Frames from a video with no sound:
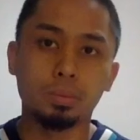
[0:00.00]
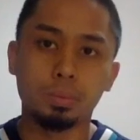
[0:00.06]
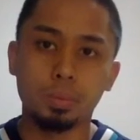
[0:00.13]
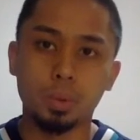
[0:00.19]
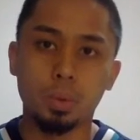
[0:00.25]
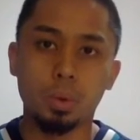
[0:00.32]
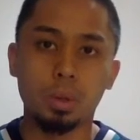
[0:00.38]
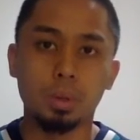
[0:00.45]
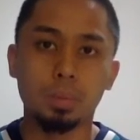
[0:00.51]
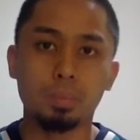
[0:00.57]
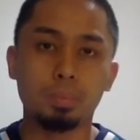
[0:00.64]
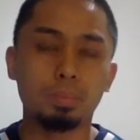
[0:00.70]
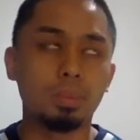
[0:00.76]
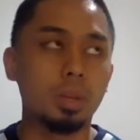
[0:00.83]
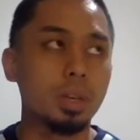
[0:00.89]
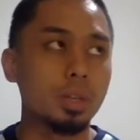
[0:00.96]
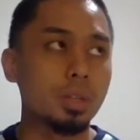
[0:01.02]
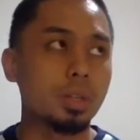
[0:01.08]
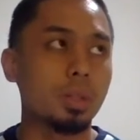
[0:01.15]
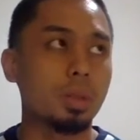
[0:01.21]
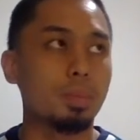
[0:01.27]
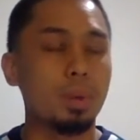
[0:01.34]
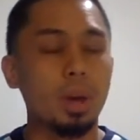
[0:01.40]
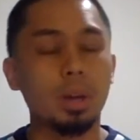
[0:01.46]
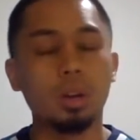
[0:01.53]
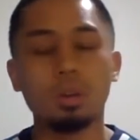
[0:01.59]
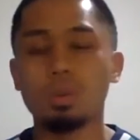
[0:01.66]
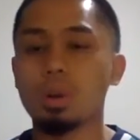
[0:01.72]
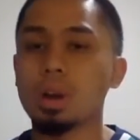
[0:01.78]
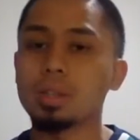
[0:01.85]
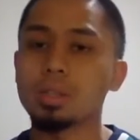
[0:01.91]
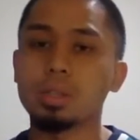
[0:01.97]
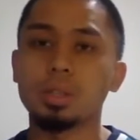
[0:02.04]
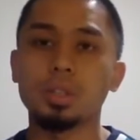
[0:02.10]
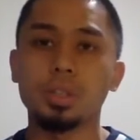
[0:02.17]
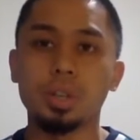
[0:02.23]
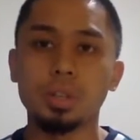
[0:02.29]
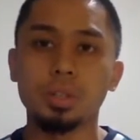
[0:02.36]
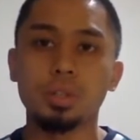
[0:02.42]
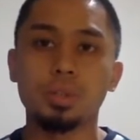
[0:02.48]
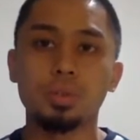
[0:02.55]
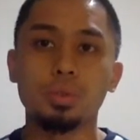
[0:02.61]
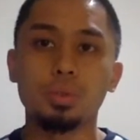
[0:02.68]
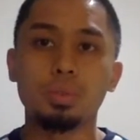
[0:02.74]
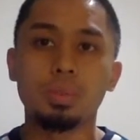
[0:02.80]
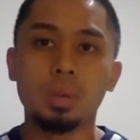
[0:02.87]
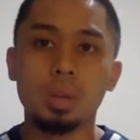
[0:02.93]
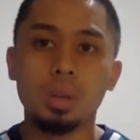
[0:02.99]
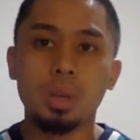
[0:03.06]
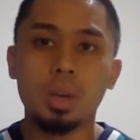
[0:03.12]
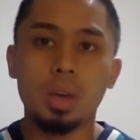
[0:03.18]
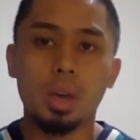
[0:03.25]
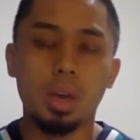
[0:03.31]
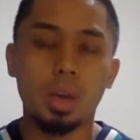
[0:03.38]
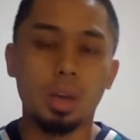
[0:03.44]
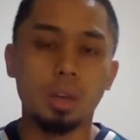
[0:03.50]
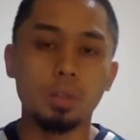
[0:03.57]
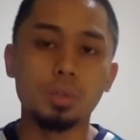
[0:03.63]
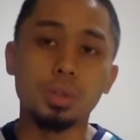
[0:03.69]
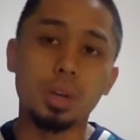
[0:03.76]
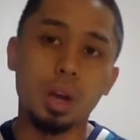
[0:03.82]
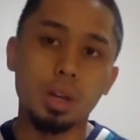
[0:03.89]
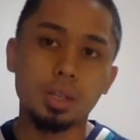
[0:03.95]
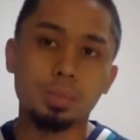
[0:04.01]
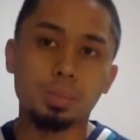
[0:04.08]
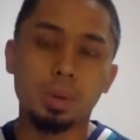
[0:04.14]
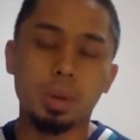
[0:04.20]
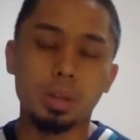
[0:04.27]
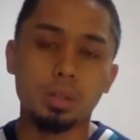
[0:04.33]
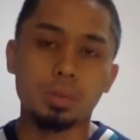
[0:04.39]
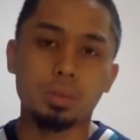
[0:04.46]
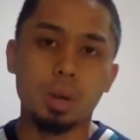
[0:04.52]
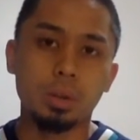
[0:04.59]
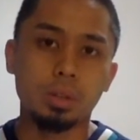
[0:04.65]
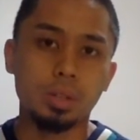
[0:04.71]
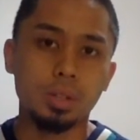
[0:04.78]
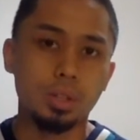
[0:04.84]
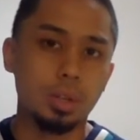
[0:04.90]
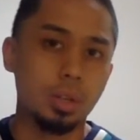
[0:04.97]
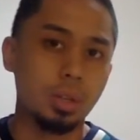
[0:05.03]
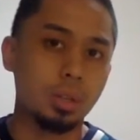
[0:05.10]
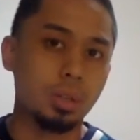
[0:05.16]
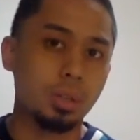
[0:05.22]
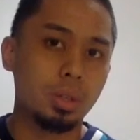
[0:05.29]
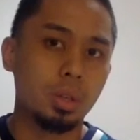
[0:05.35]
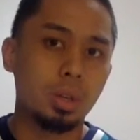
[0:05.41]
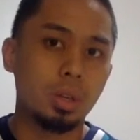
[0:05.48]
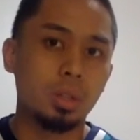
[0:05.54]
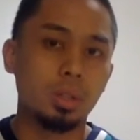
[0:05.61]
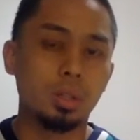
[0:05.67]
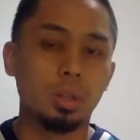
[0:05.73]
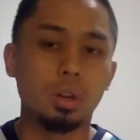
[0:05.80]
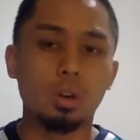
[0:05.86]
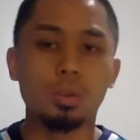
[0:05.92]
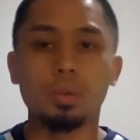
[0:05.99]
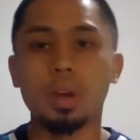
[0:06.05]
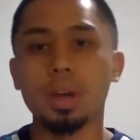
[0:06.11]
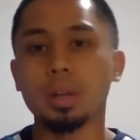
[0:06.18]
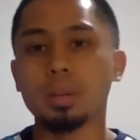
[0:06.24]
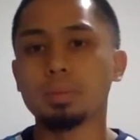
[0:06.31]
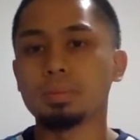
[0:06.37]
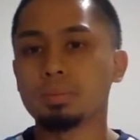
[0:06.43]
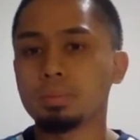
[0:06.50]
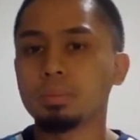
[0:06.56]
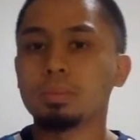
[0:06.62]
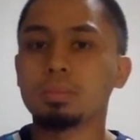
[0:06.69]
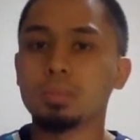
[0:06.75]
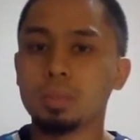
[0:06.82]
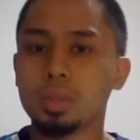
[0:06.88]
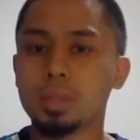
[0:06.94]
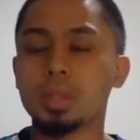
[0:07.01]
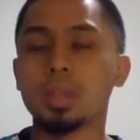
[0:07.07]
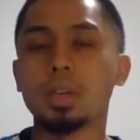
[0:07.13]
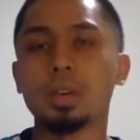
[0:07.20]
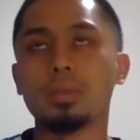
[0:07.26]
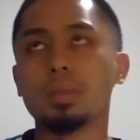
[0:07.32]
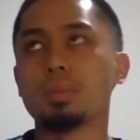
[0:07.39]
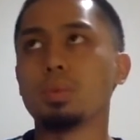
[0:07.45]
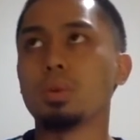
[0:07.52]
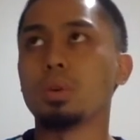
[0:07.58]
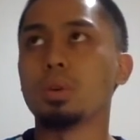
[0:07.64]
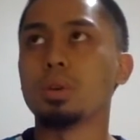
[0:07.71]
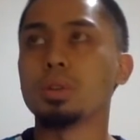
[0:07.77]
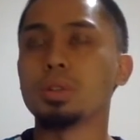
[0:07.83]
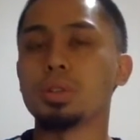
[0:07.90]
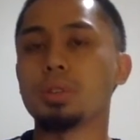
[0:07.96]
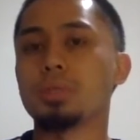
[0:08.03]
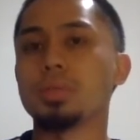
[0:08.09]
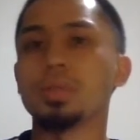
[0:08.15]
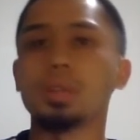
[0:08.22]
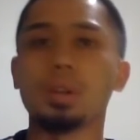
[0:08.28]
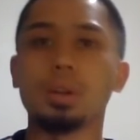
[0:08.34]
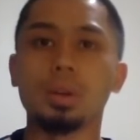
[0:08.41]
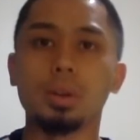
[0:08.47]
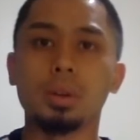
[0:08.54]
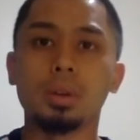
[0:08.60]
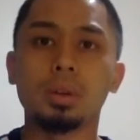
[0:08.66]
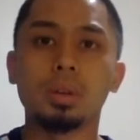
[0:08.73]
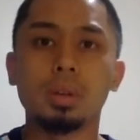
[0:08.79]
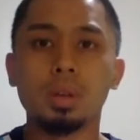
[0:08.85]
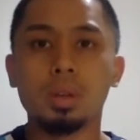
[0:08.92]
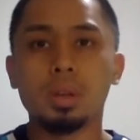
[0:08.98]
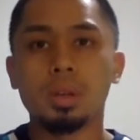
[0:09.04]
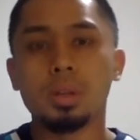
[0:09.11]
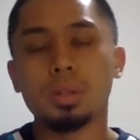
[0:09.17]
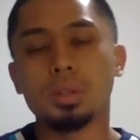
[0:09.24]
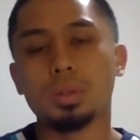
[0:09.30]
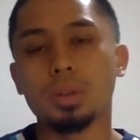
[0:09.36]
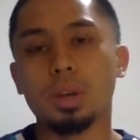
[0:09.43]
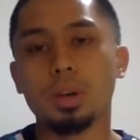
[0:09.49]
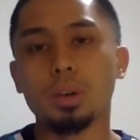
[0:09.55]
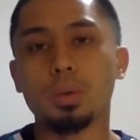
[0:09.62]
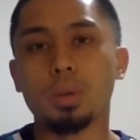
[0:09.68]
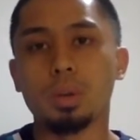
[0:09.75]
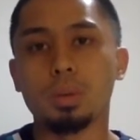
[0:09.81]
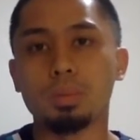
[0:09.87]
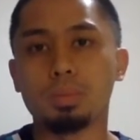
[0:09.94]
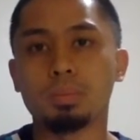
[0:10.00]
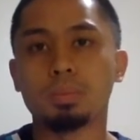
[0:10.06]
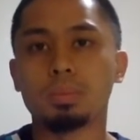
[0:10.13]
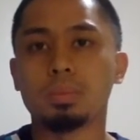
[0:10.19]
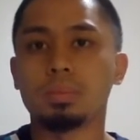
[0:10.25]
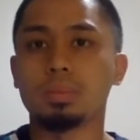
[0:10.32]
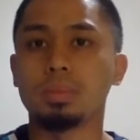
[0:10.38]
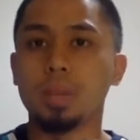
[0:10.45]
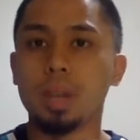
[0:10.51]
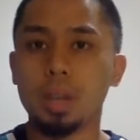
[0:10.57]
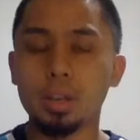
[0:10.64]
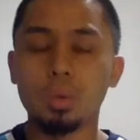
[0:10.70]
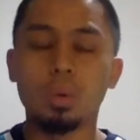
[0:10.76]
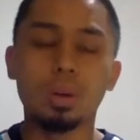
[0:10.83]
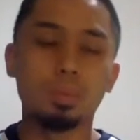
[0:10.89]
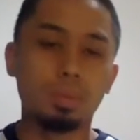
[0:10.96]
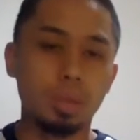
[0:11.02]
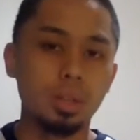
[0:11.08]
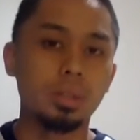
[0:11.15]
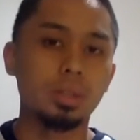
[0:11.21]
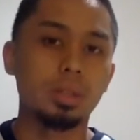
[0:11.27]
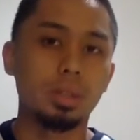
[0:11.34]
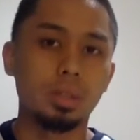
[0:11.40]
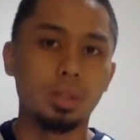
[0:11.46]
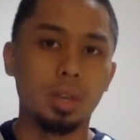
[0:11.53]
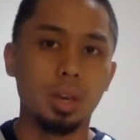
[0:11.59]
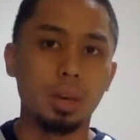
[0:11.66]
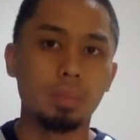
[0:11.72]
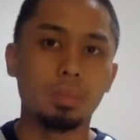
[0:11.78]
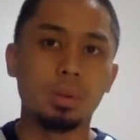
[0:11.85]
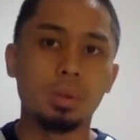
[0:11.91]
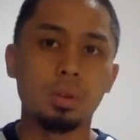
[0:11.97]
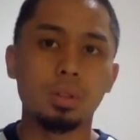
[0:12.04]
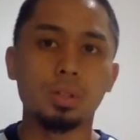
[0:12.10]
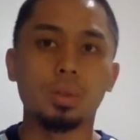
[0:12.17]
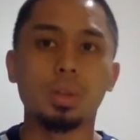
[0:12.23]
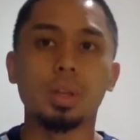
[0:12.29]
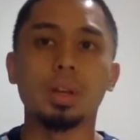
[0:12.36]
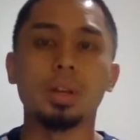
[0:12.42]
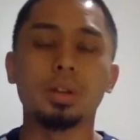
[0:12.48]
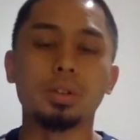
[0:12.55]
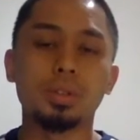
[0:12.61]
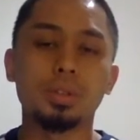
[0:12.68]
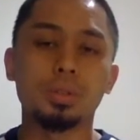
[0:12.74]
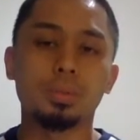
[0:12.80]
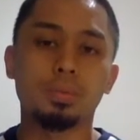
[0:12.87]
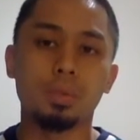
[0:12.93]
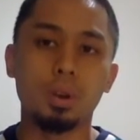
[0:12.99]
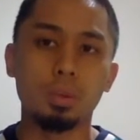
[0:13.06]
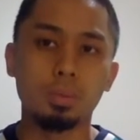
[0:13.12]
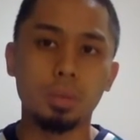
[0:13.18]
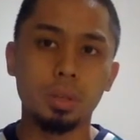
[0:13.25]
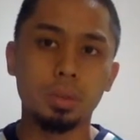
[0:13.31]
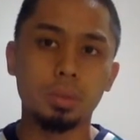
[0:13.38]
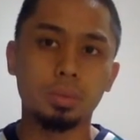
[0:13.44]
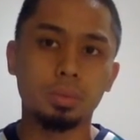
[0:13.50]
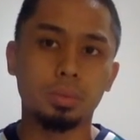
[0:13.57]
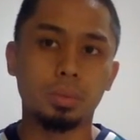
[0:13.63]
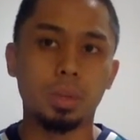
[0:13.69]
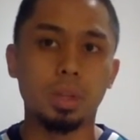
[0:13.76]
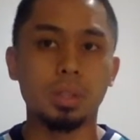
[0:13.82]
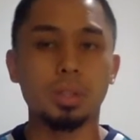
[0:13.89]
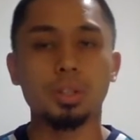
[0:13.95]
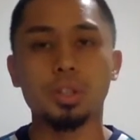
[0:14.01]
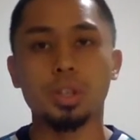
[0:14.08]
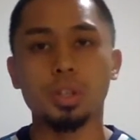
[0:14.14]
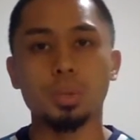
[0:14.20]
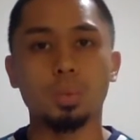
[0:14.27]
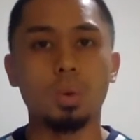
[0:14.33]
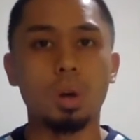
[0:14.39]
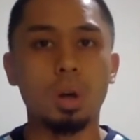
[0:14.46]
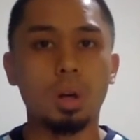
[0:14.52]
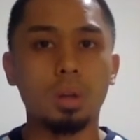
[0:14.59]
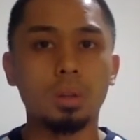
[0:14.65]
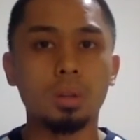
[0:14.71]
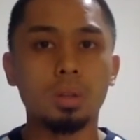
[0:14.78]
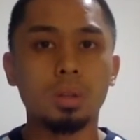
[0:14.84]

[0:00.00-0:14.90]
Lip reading: you want to place the pad across the chest tube and use gauze pads around the chest to give it more surface area. So now you want to place the tape so that it adheres firmly against the chest wall